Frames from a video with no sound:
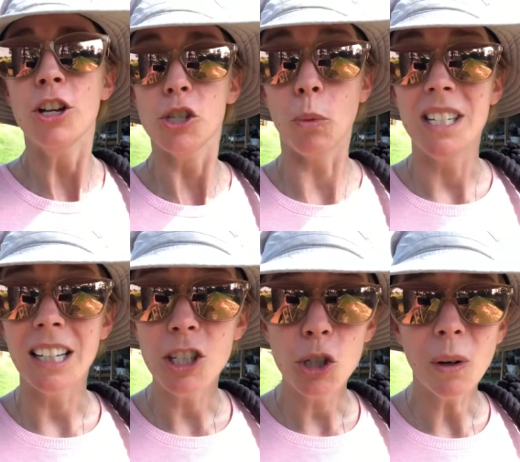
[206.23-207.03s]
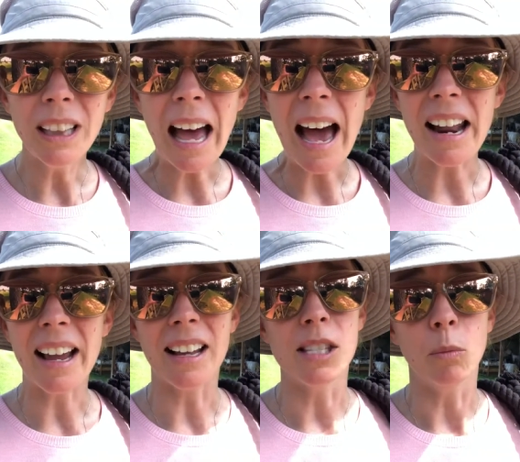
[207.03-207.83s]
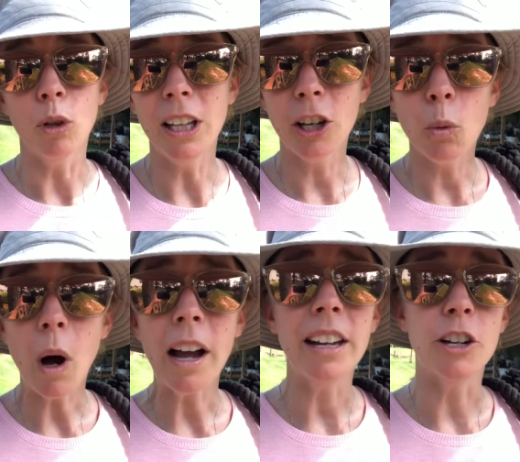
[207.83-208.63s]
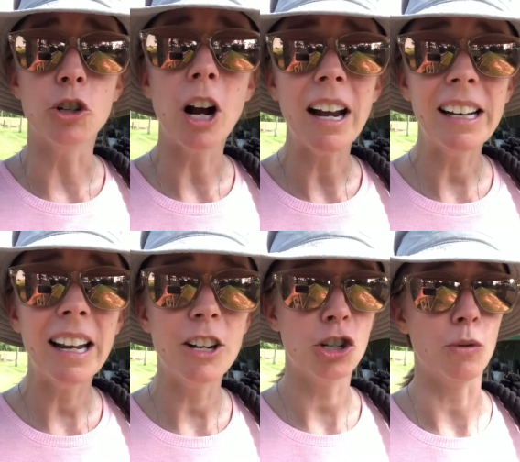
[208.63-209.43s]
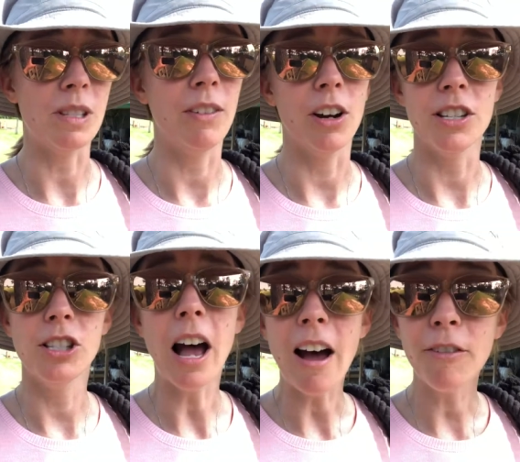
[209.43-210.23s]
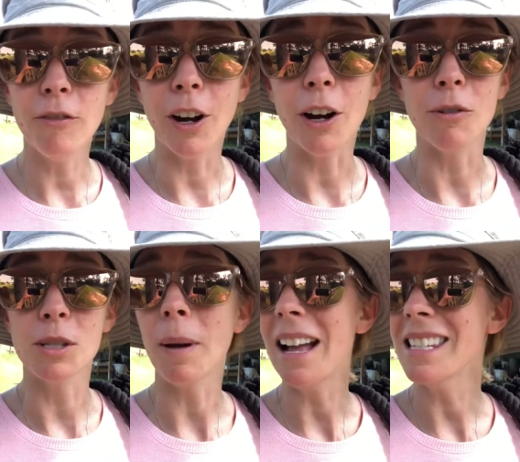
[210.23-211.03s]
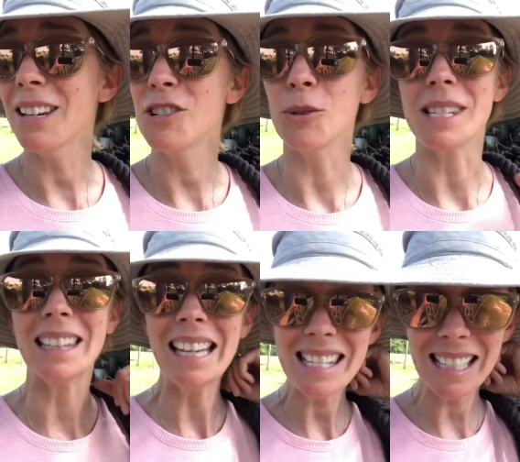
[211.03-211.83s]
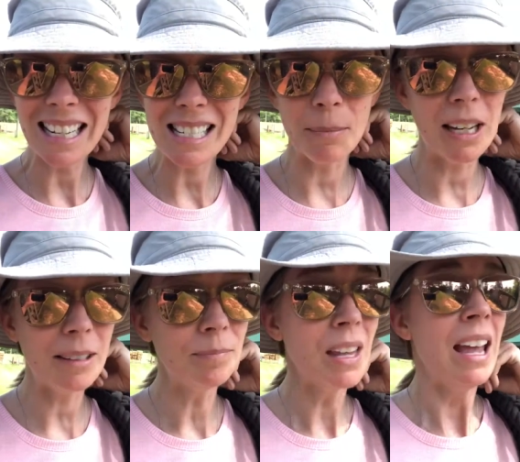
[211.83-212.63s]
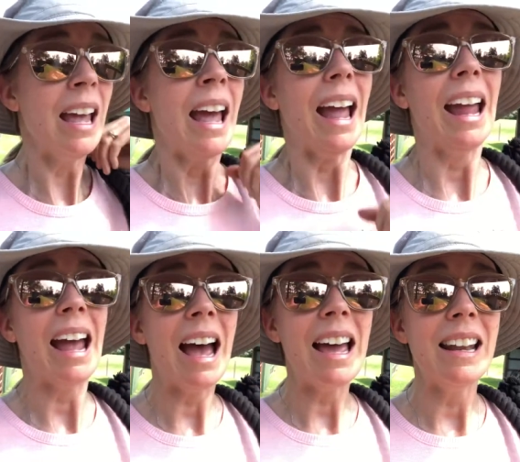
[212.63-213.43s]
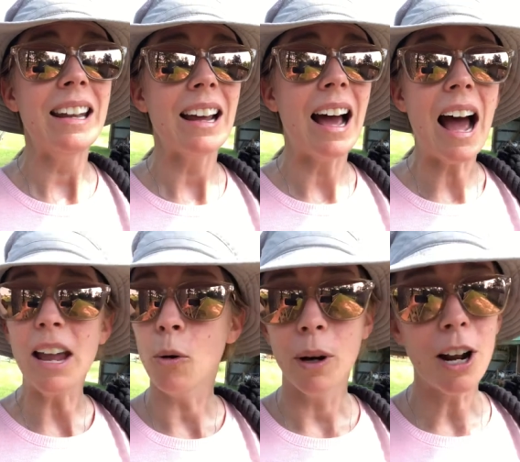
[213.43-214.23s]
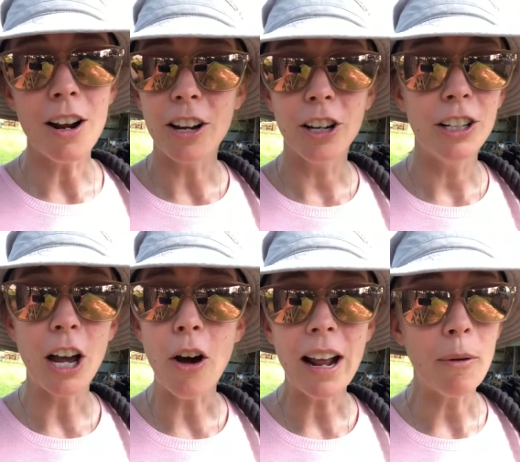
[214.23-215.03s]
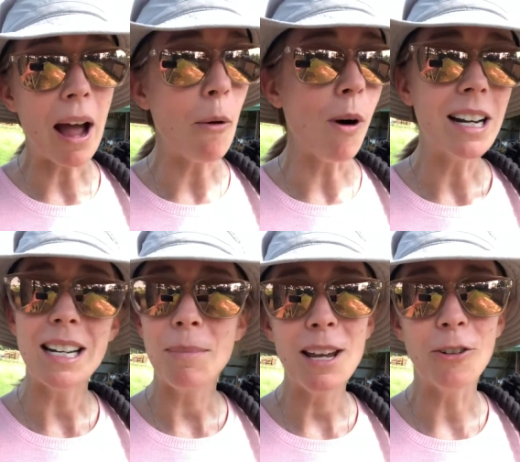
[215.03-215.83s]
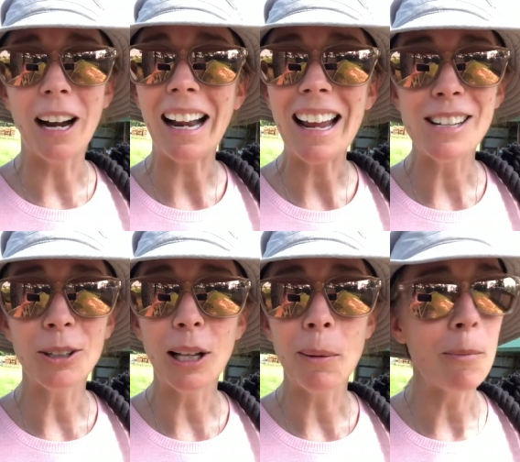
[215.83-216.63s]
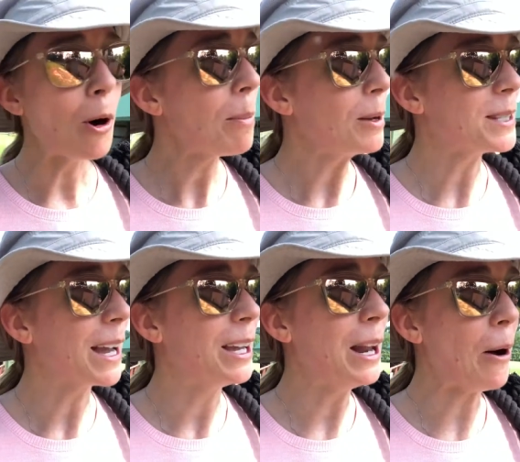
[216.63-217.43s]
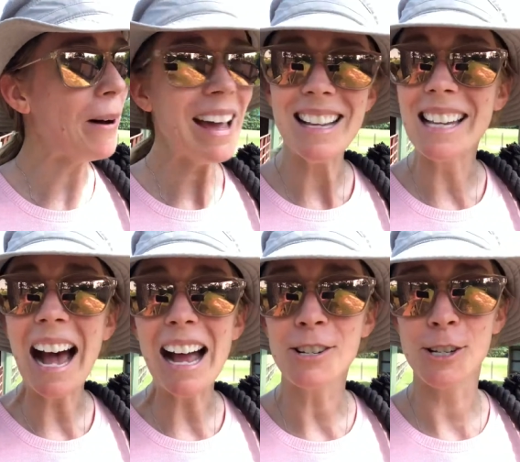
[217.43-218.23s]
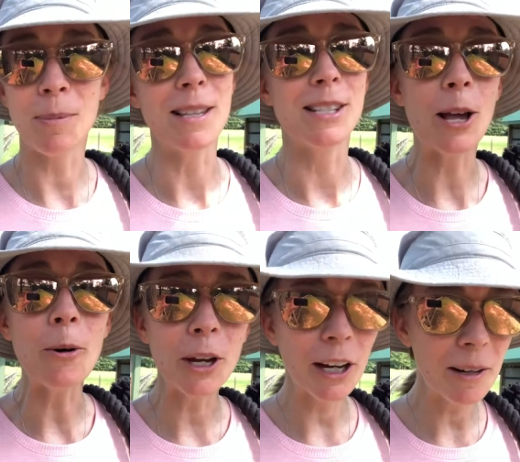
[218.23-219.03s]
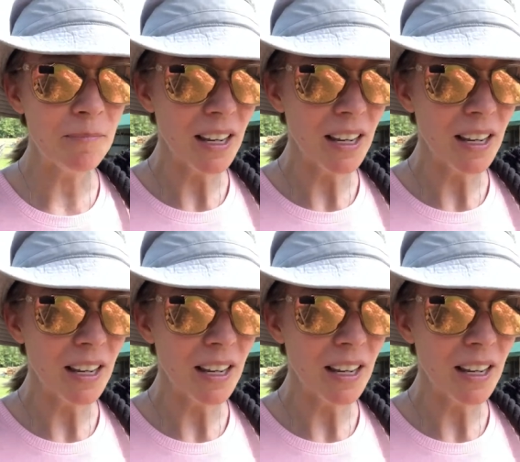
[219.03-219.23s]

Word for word: So we didn't do a lot. I got some really good walking and trotting in. She was very soft, very responsive. She was listening to me. And I quit on a good note. I, I wanted to be greedy and do a little bit more, but I was like, you know what? It's hot. She's been so good.